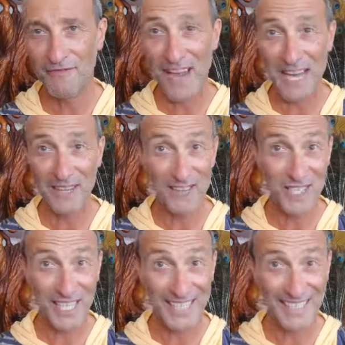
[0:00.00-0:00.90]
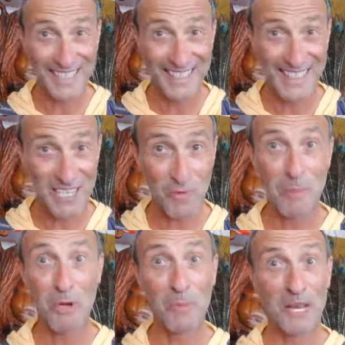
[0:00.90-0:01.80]
5G, because that's what
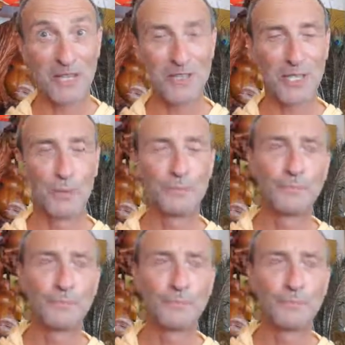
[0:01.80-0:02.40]
I'm coming on to.